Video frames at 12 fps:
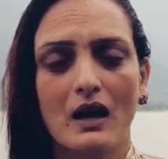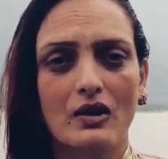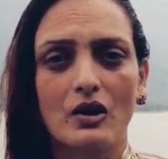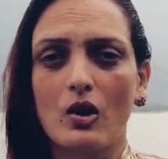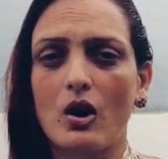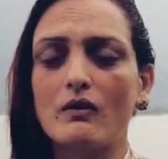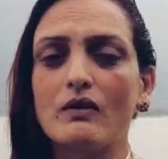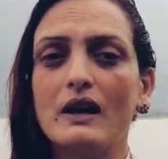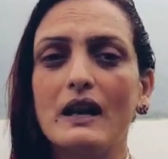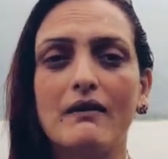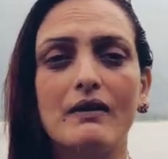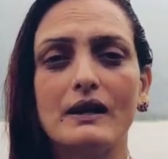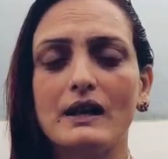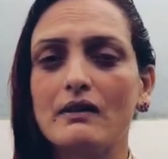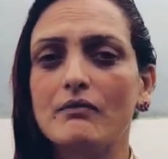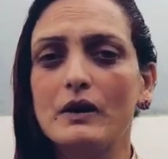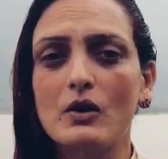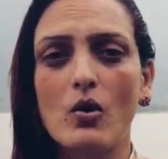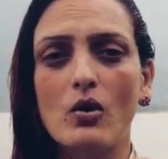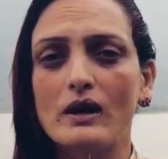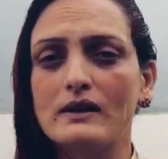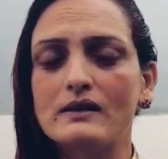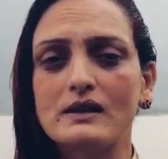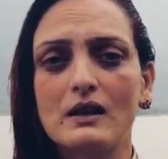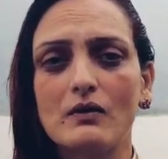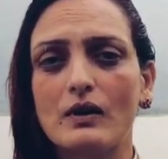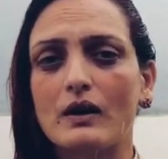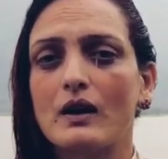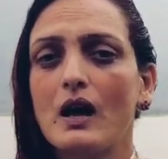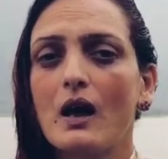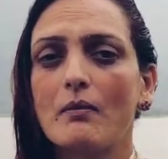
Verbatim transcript: The Lord will never give me gold and silver.